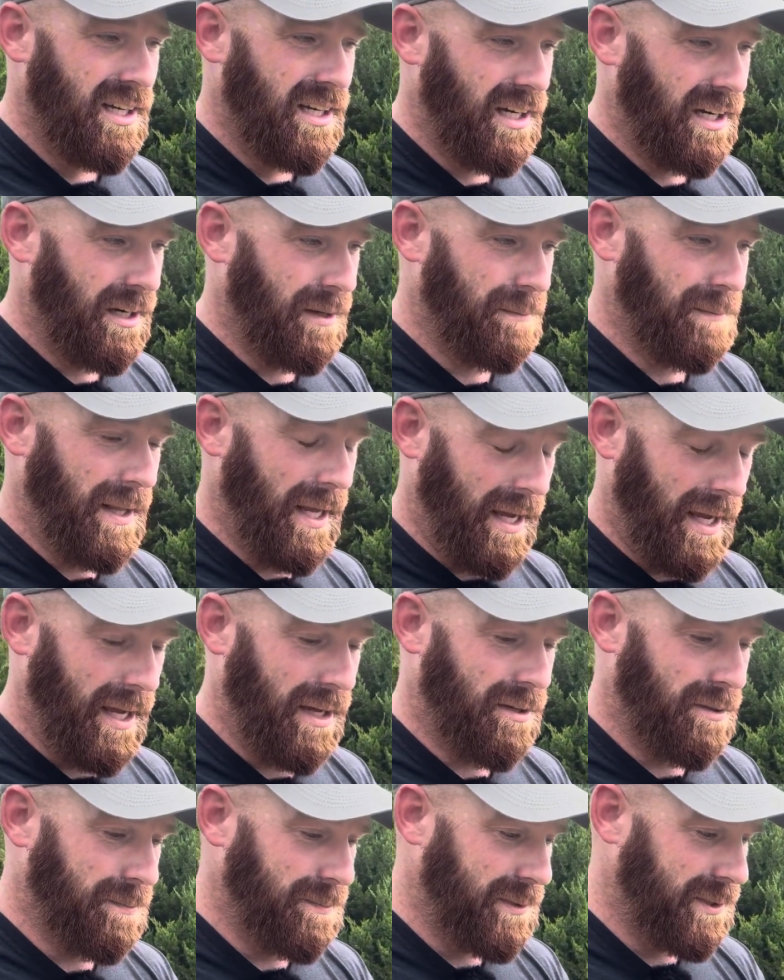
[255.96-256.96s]
That
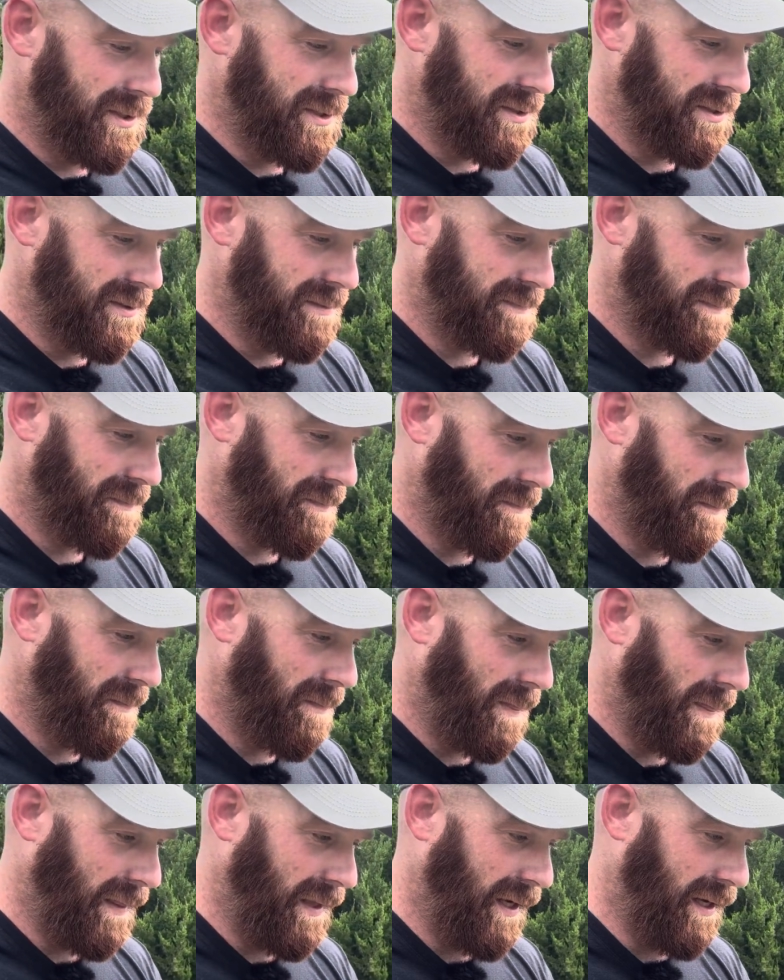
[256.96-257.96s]
helps.
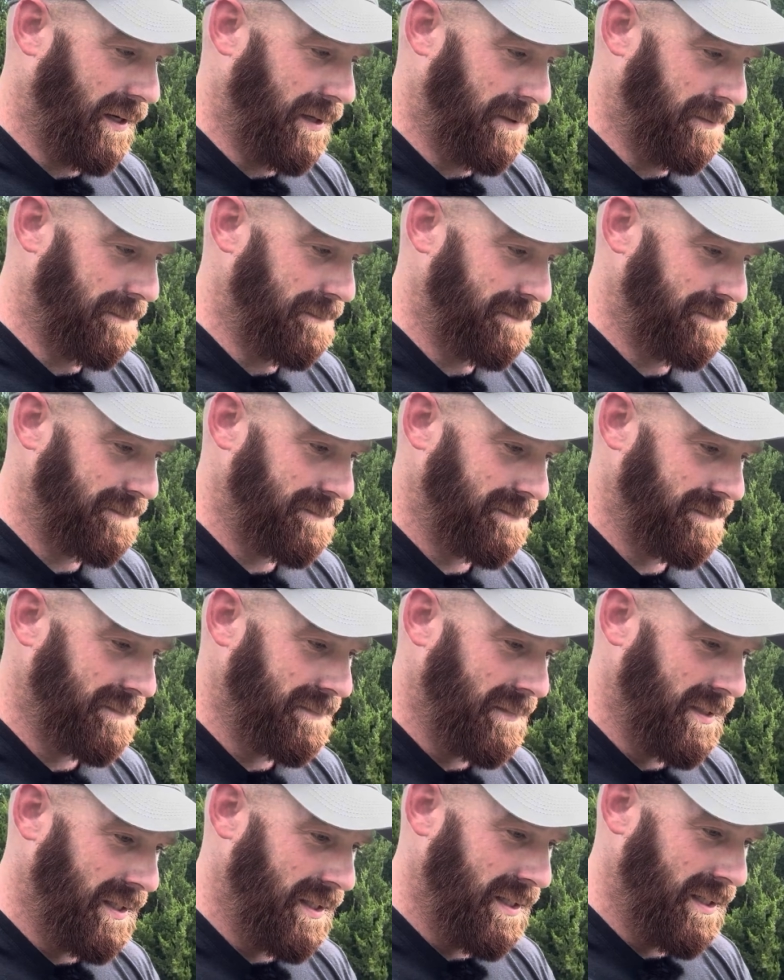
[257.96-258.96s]
Um,
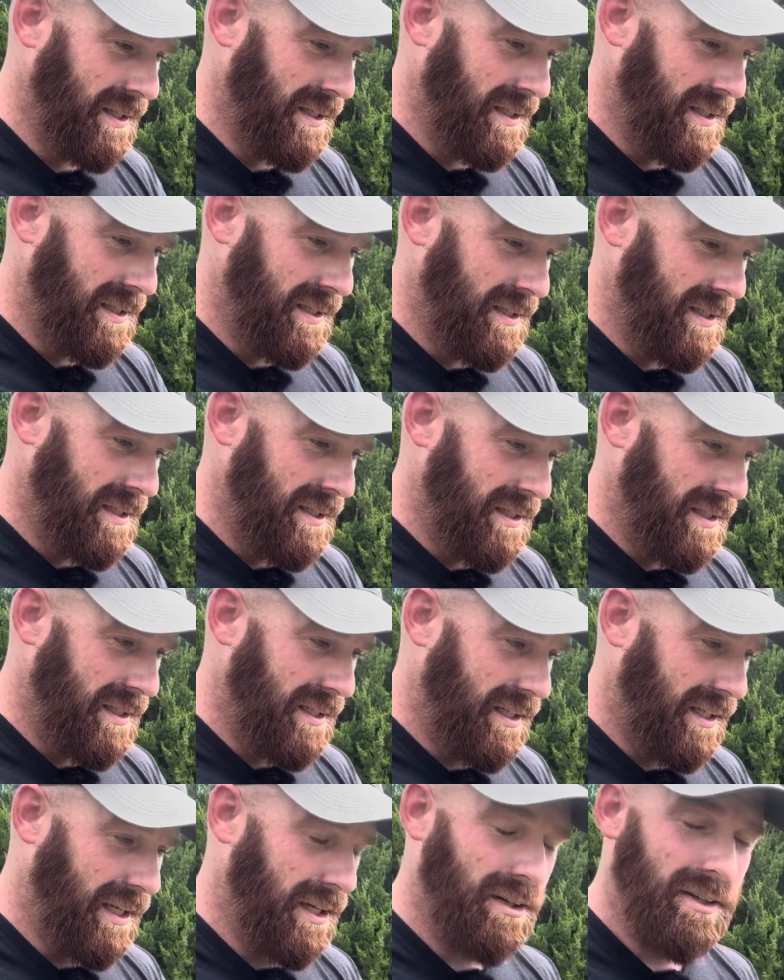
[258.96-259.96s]

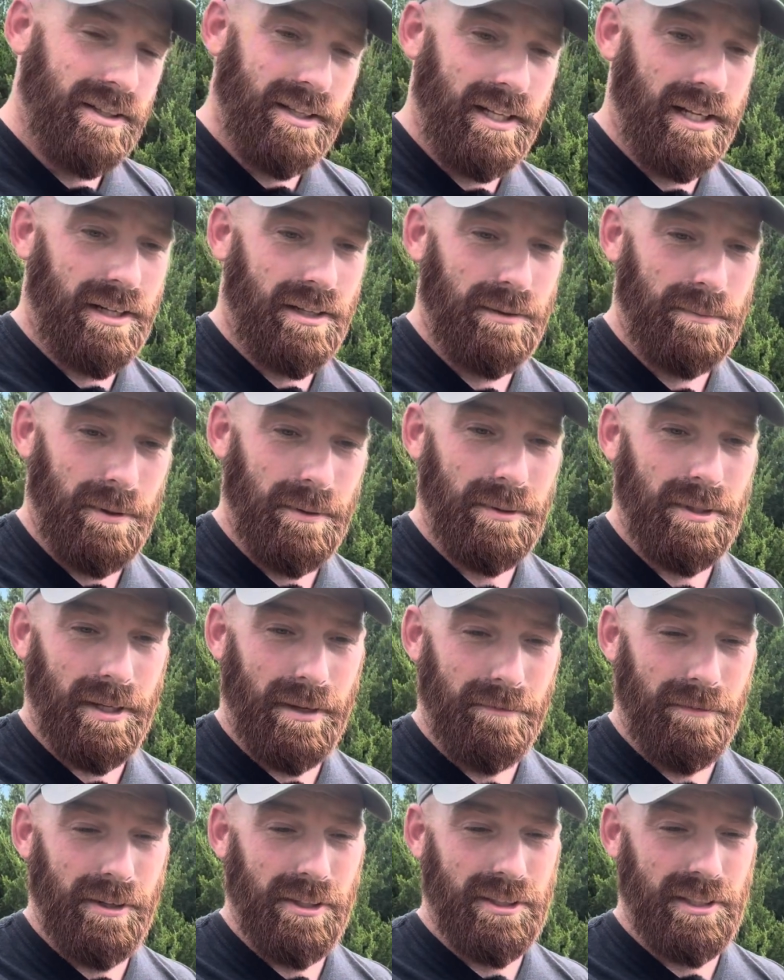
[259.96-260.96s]
the only thing that could be really
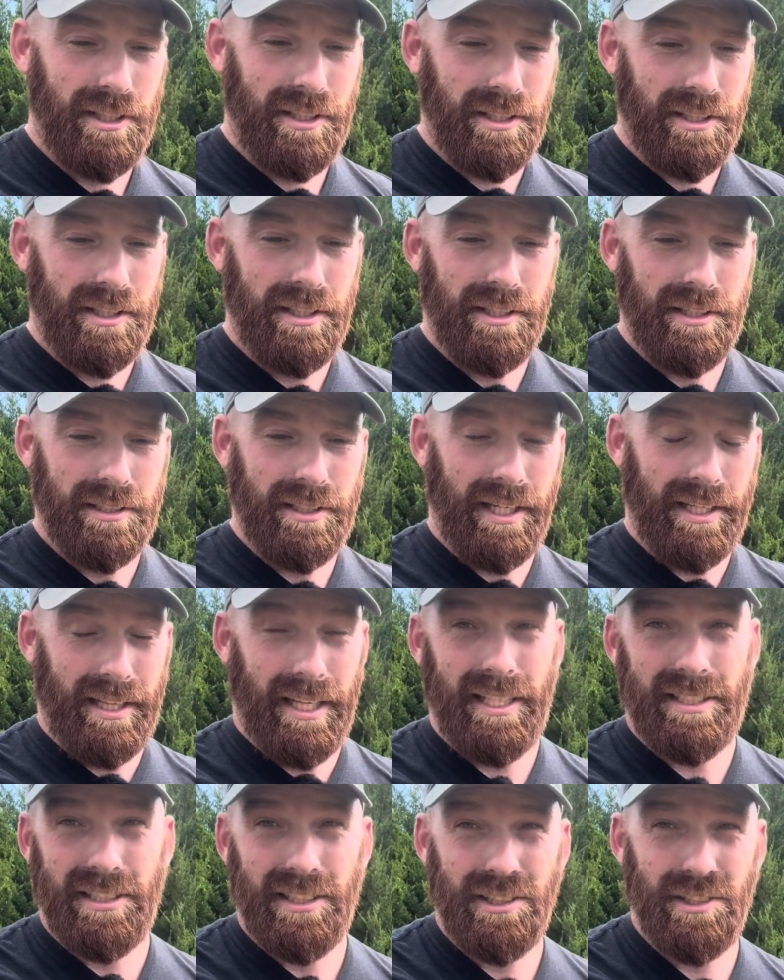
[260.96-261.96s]
confusing is like
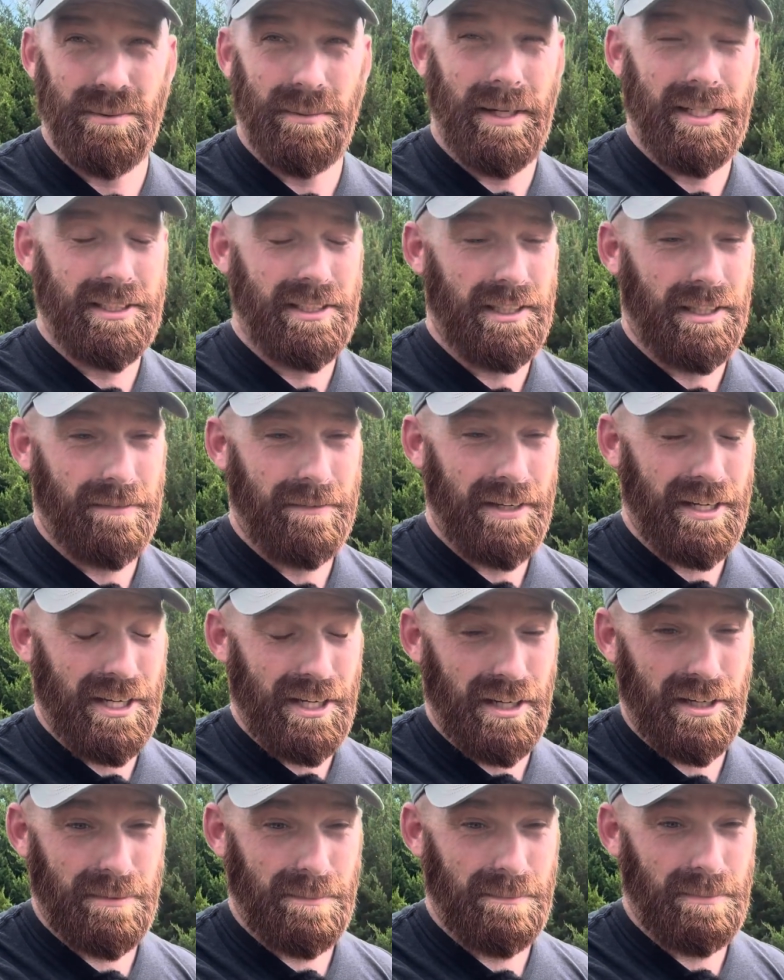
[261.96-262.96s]
that situation of a
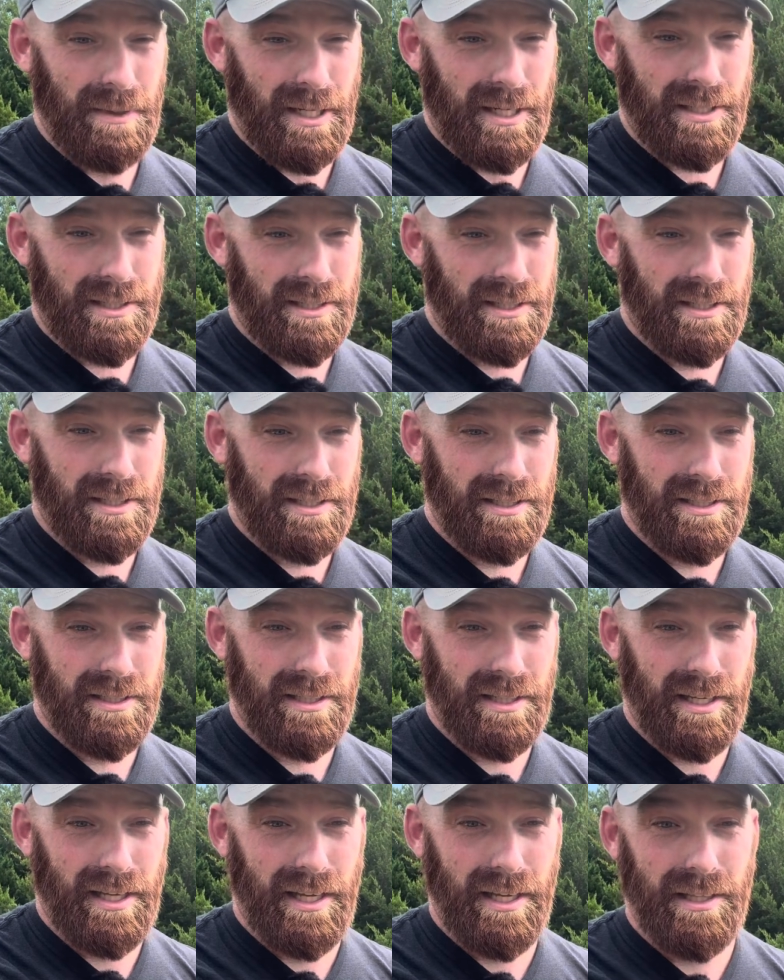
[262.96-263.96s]
young buck
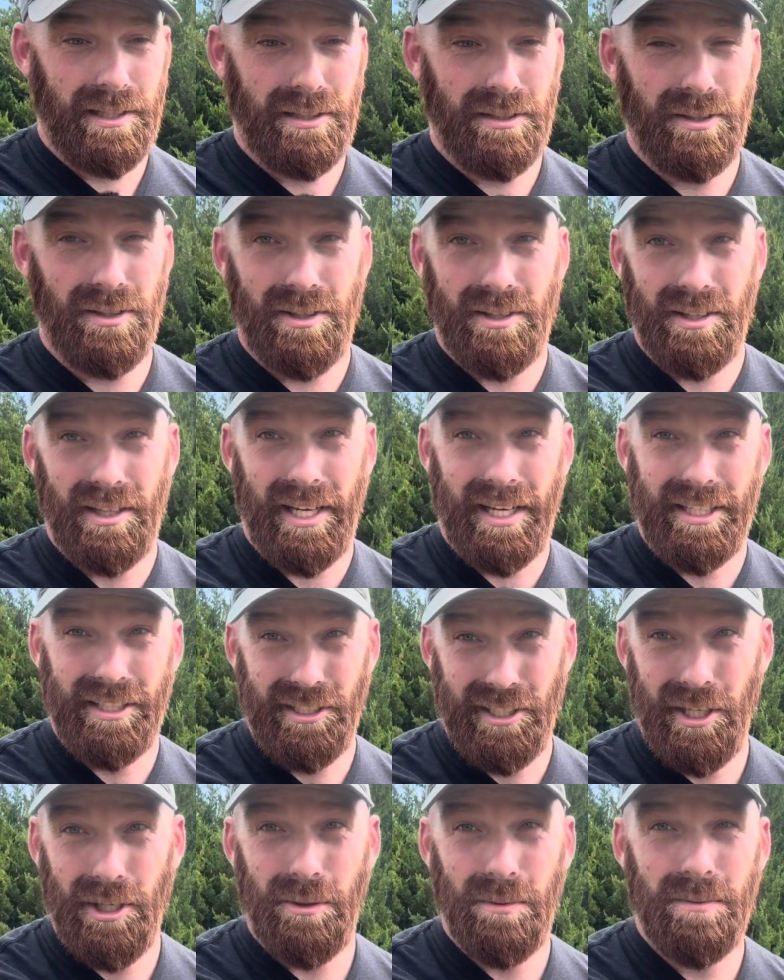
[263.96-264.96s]
looking like a
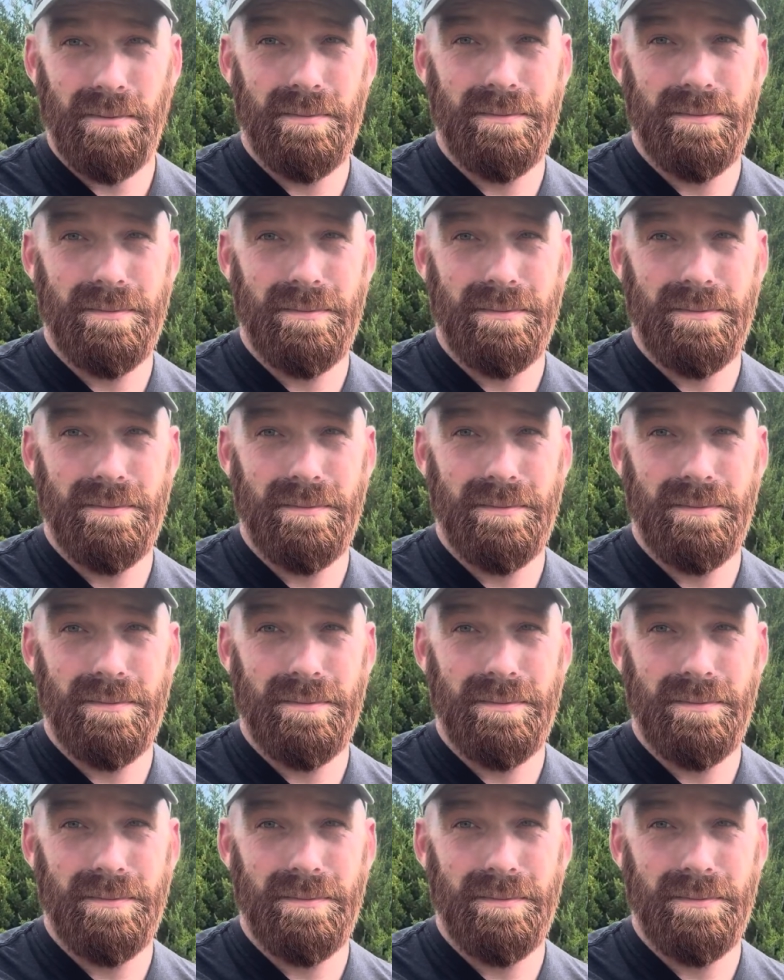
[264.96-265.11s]
doe.